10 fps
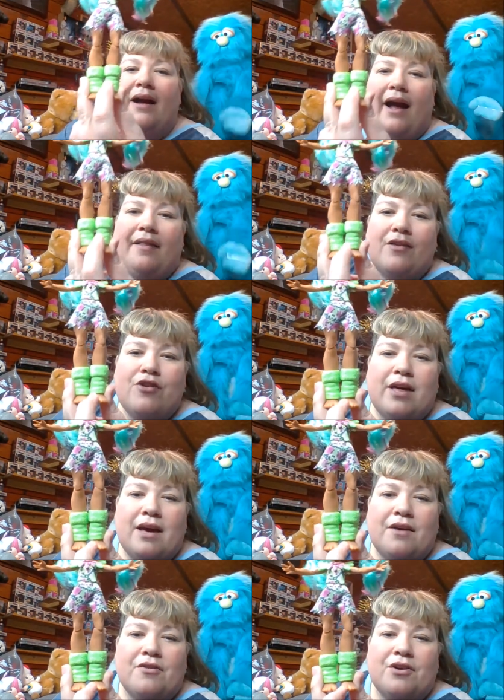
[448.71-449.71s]
And then she
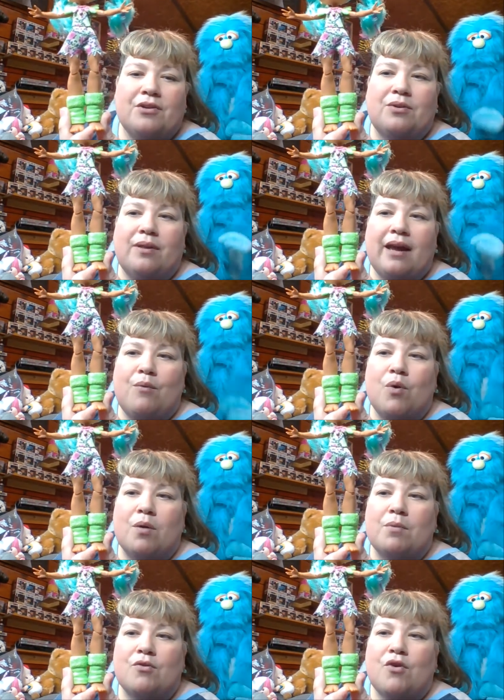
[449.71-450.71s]
has her little leg
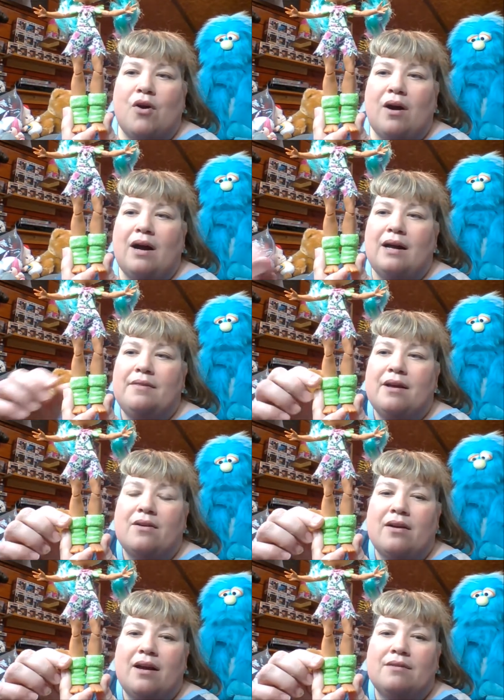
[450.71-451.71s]
warmers on that
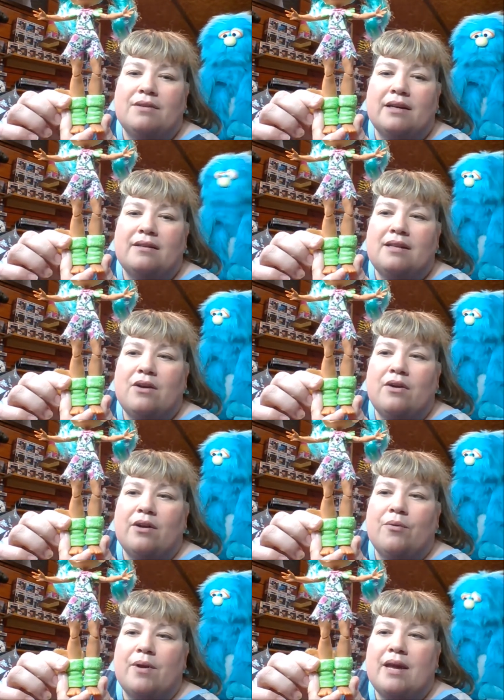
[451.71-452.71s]
are kind of like a neon
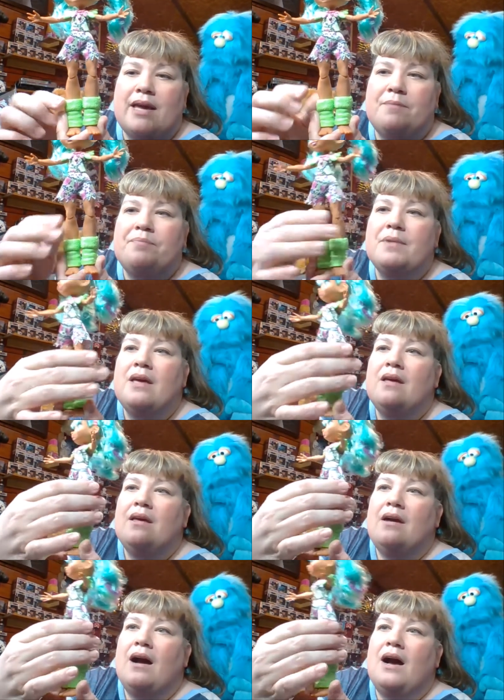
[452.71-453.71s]
green.
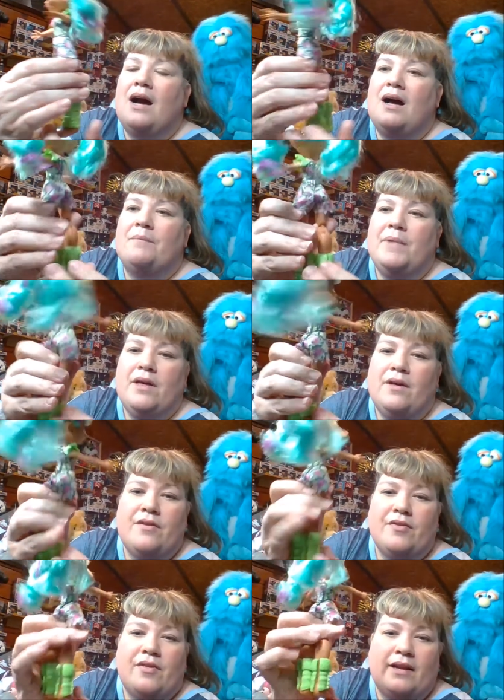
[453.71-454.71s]
Um,
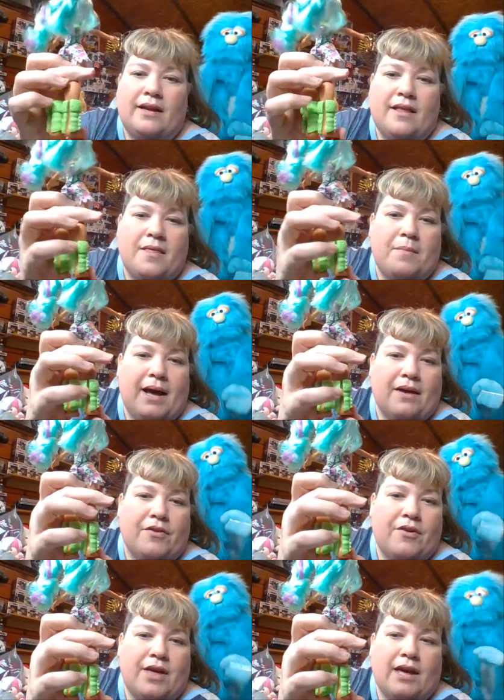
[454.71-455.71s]
slitted in the back
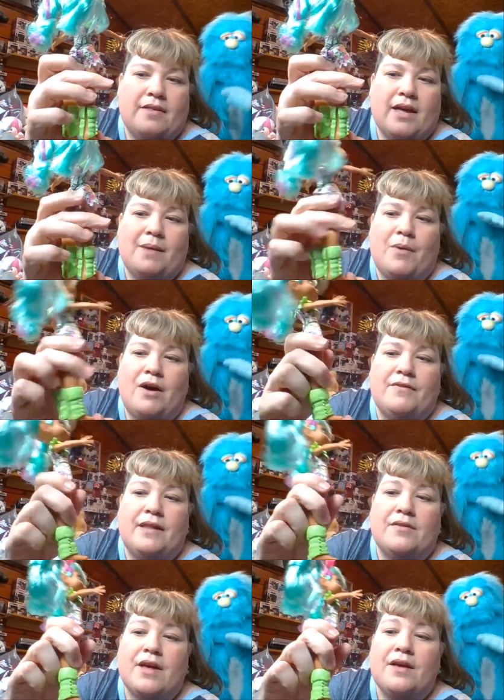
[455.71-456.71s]
so you can't take them off. And
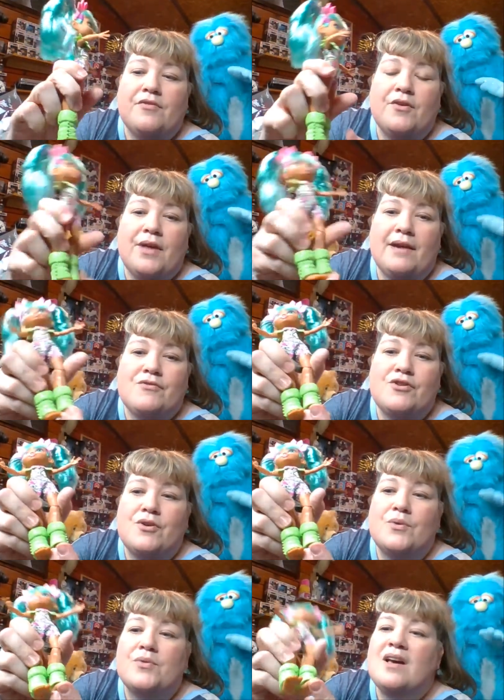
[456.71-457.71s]
these guys don't have
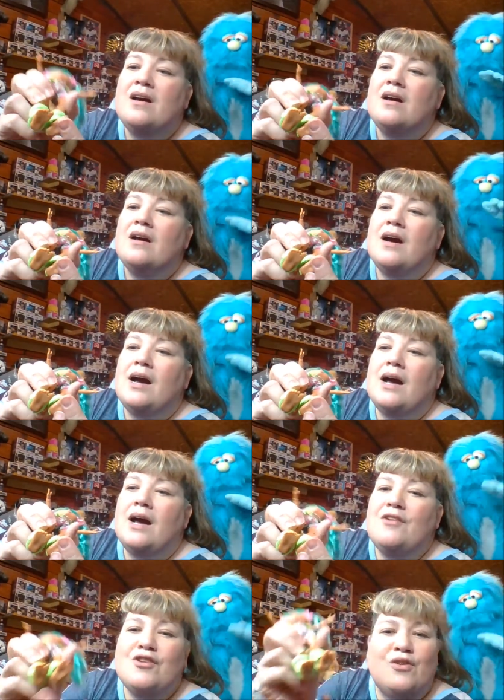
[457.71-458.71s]
shoes.
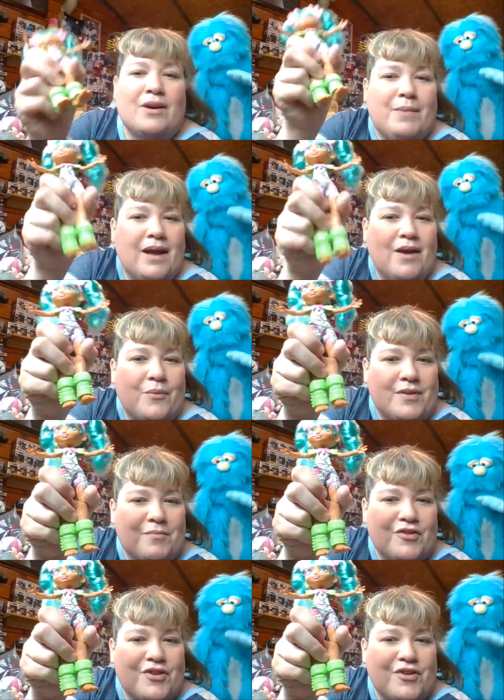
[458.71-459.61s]
I should look at my other ones. I'm just